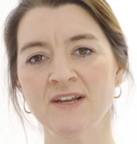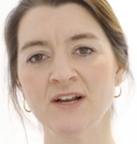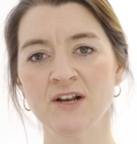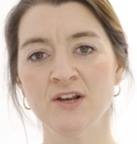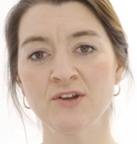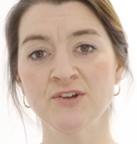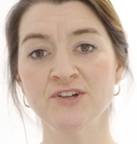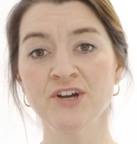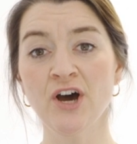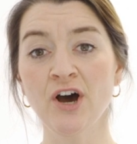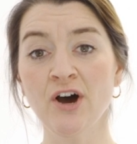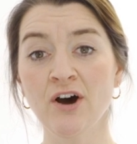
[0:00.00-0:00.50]

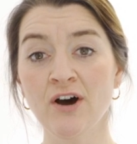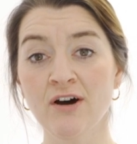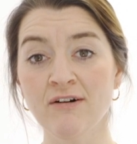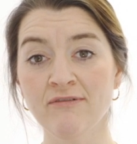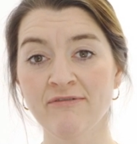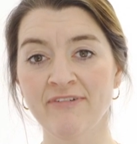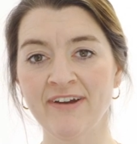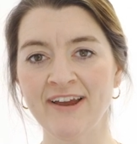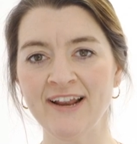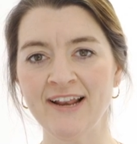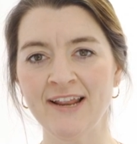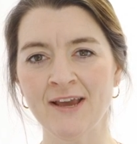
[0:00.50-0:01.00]
include heart
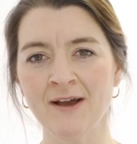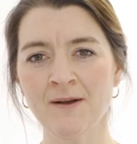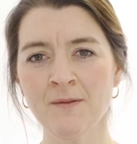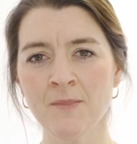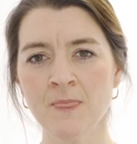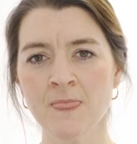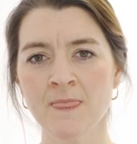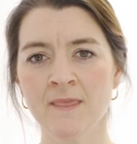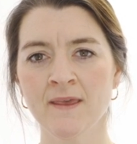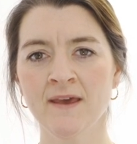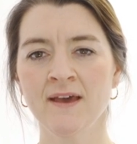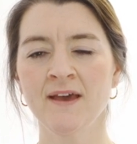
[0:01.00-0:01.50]
failure,
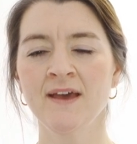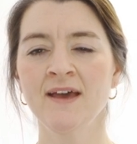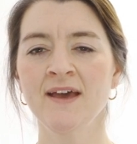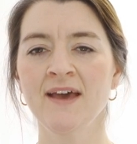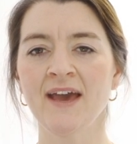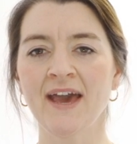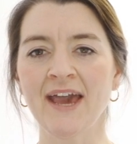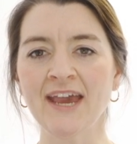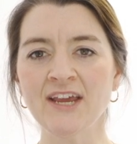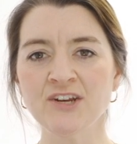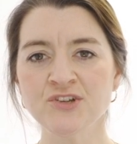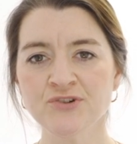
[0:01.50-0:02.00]

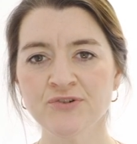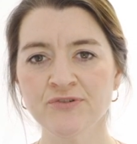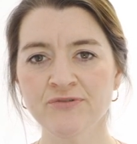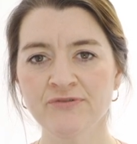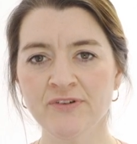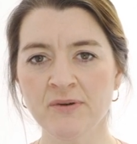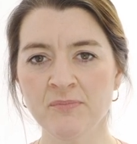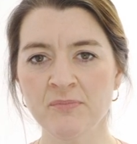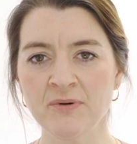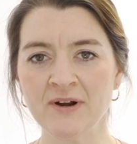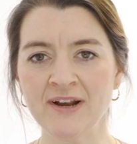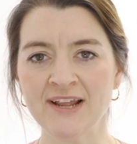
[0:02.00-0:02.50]
atrial
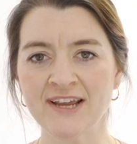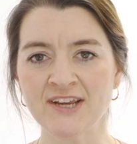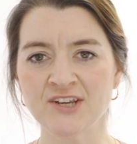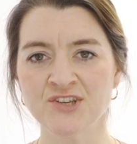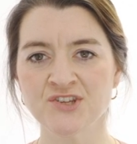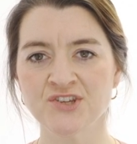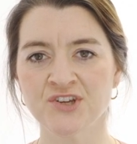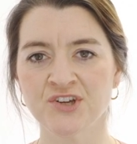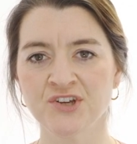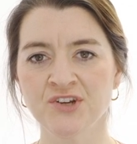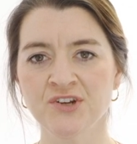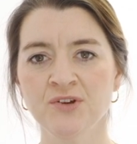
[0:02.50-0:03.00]

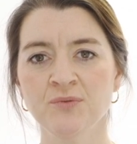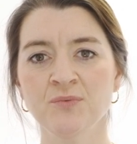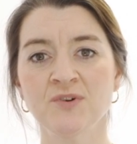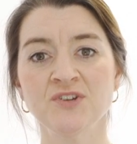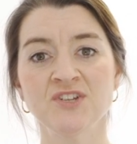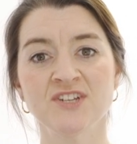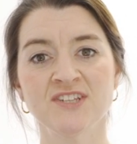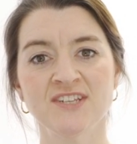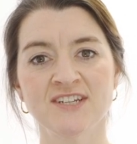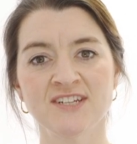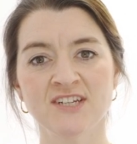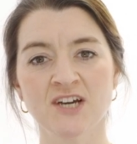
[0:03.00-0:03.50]
fibrillation,
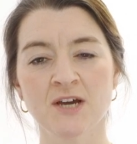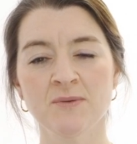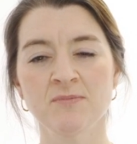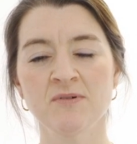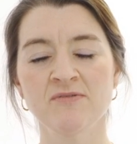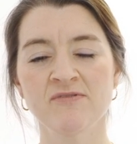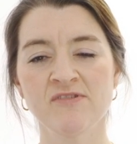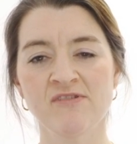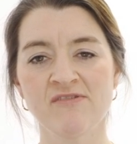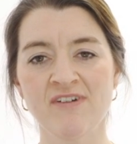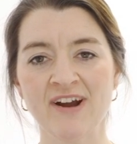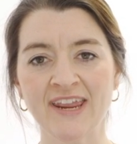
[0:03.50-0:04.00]
which is a type
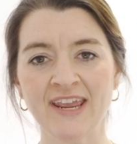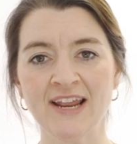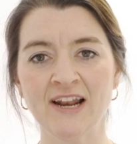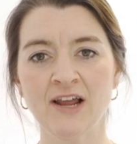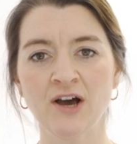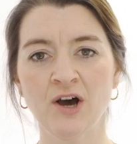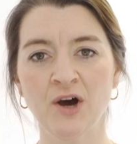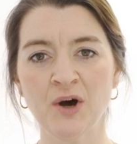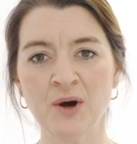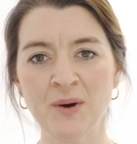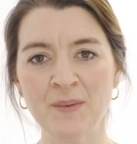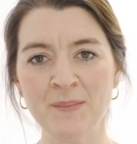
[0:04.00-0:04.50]
of
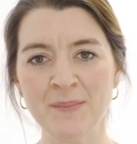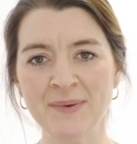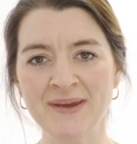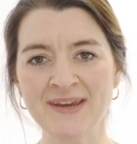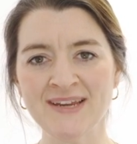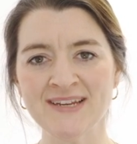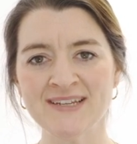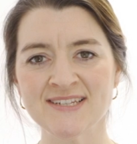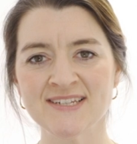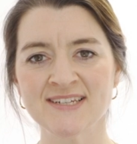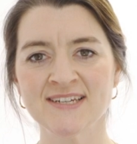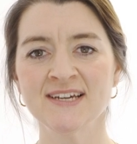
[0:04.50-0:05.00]
irregular
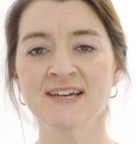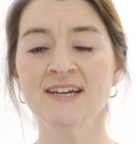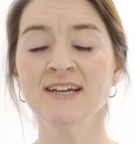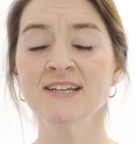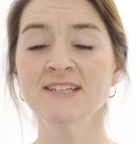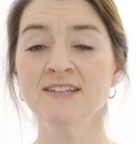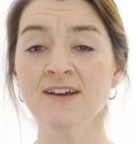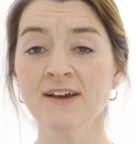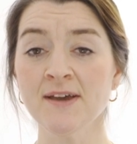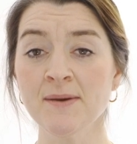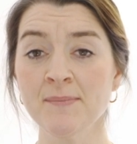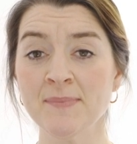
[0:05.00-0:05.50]
heartbeat,
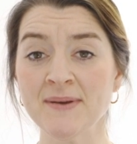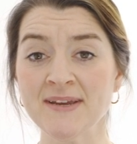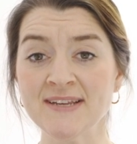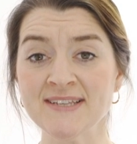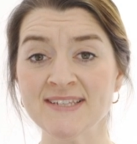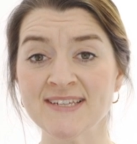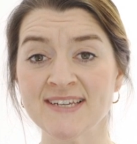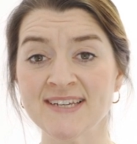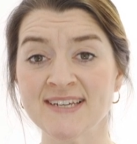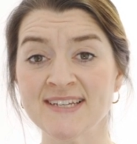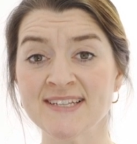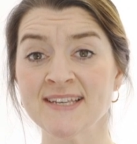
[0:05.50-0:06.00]

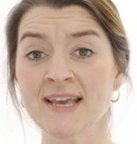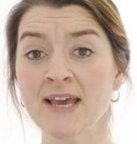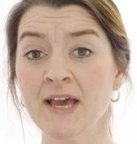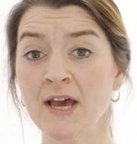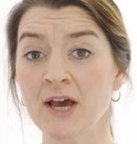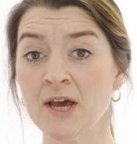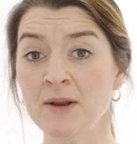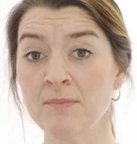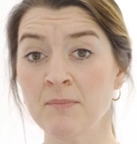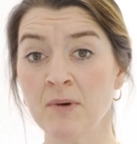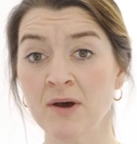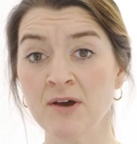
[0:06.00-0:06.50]
diabetes,
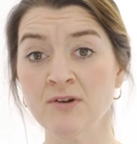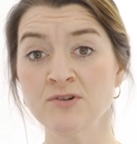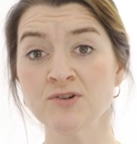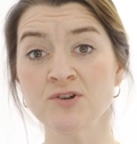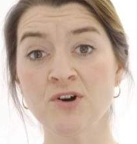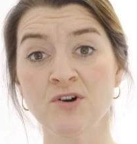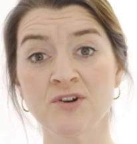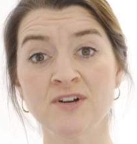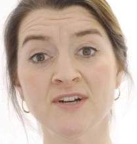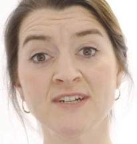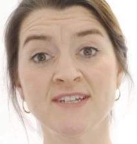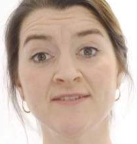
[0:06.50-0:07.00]
and mild
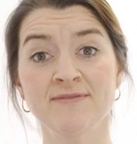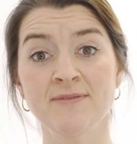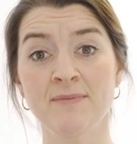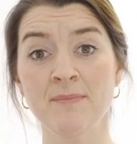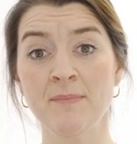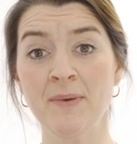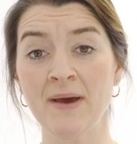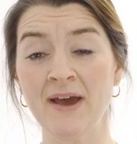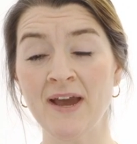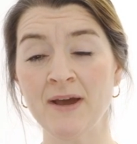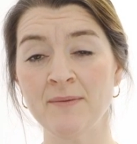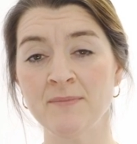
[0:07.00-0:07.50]
cognitive
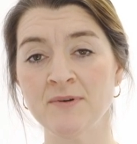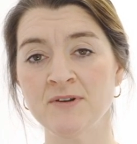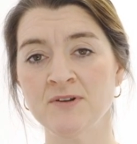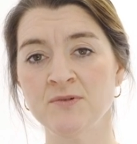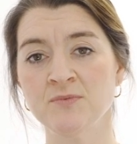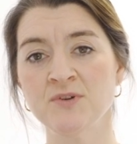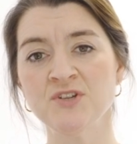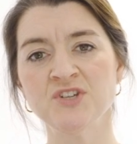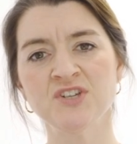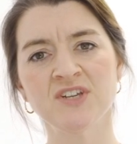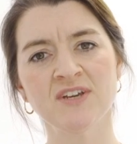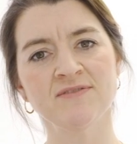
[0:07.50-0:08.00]
impairment,
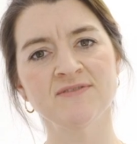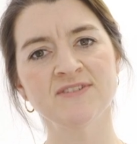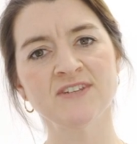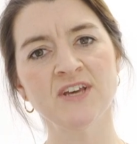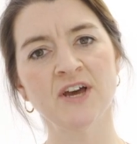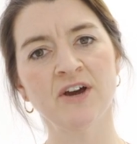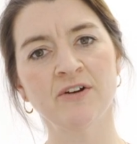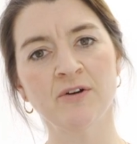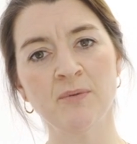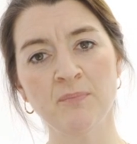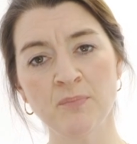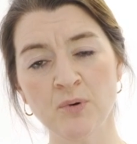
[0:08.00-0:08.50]
which gives
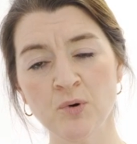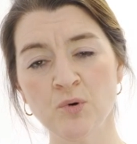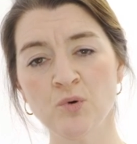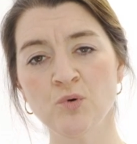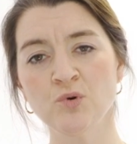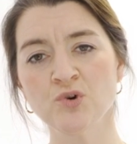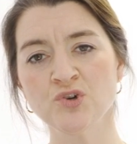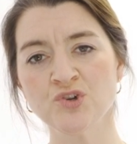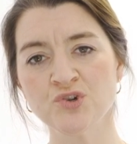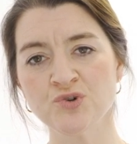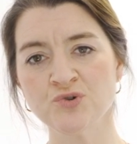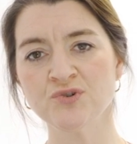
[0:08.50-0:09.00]
her a
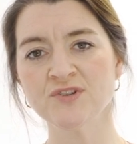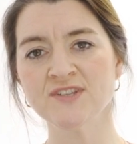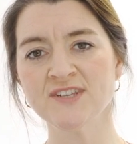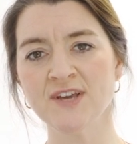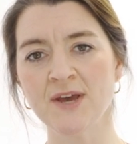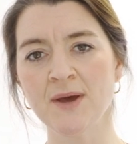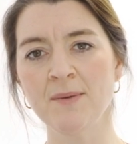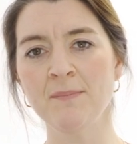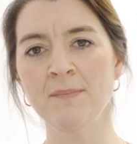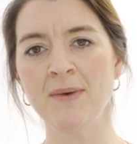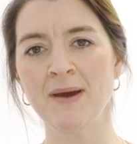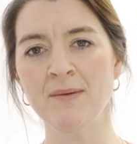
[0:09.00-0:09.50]
poor
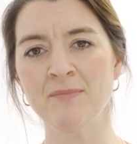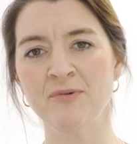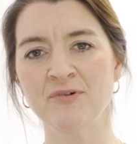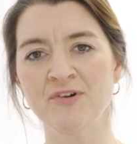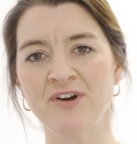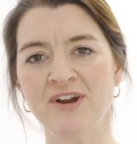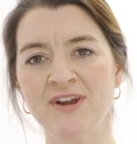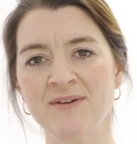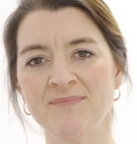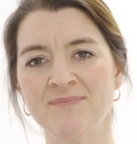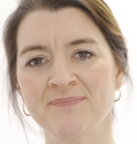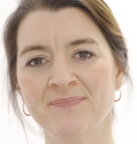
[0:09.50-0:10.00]
short-term
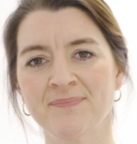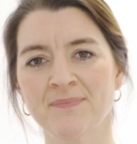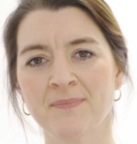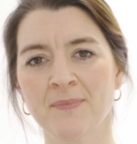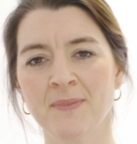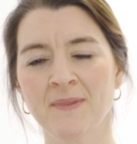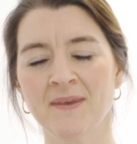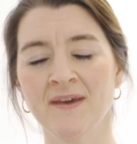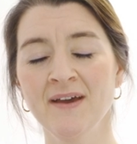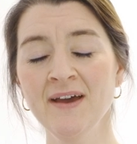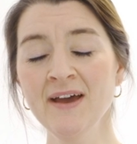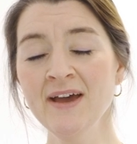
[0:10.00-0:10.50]
memory.
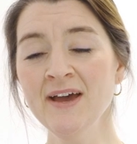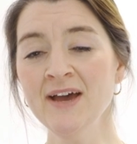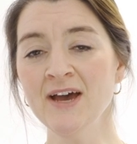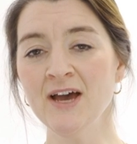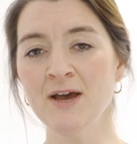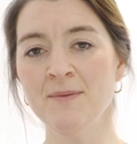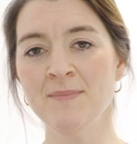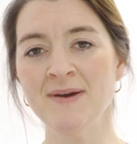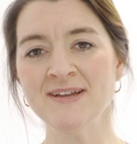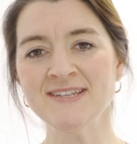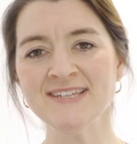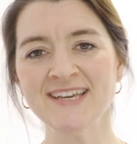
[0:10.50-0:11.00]

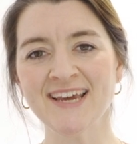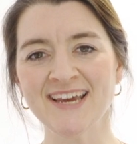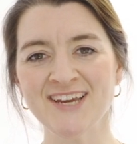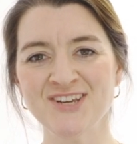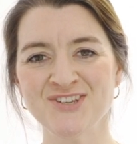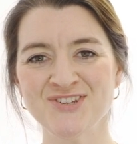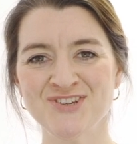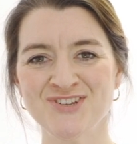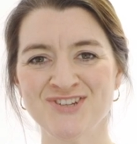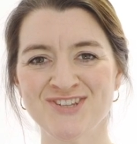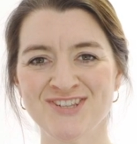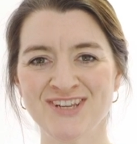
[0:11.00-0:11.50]
Her
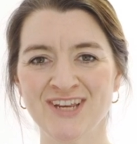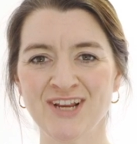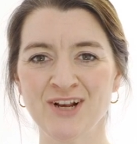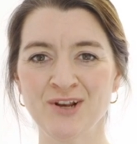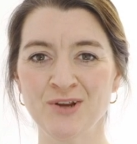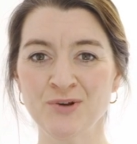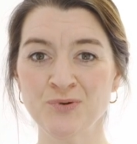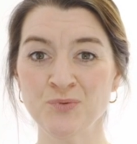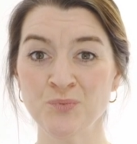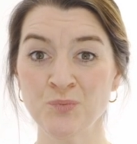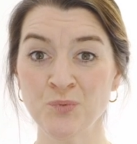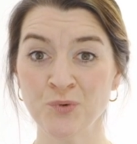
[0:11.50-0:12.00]
medications
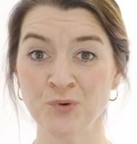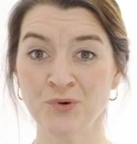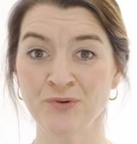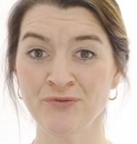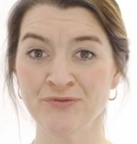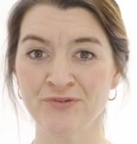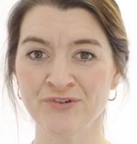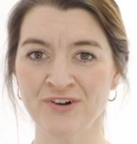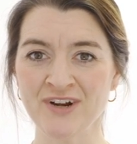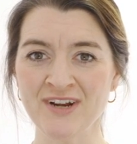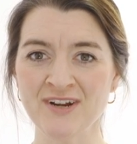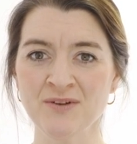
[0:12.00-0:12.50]
include
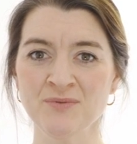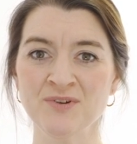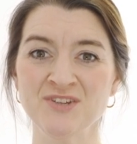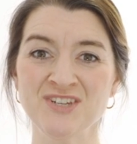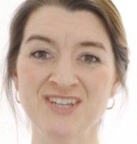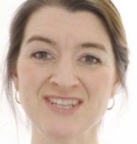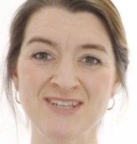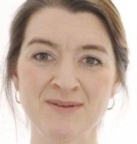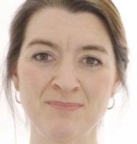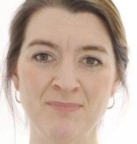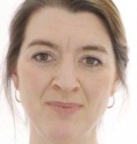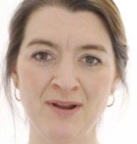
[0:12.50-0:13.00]
warfarin,
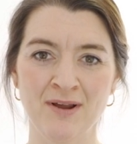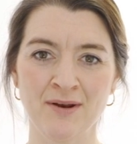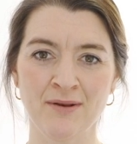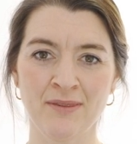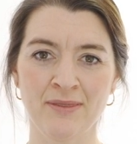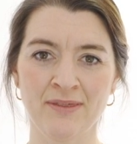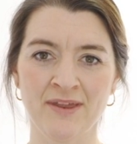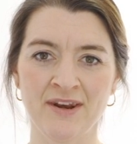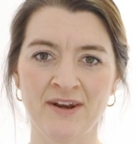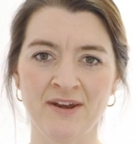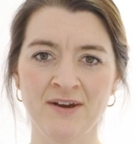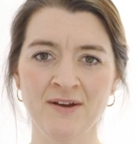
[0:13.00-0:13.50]
which is a blood
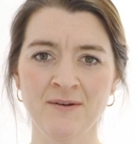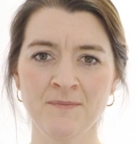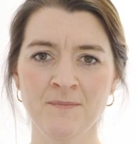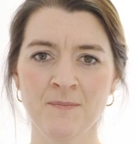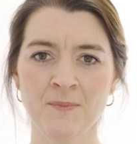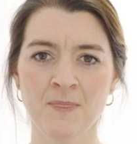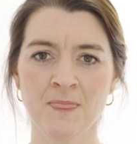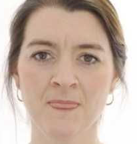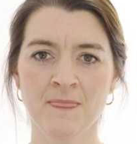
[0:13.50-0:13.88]
thinner,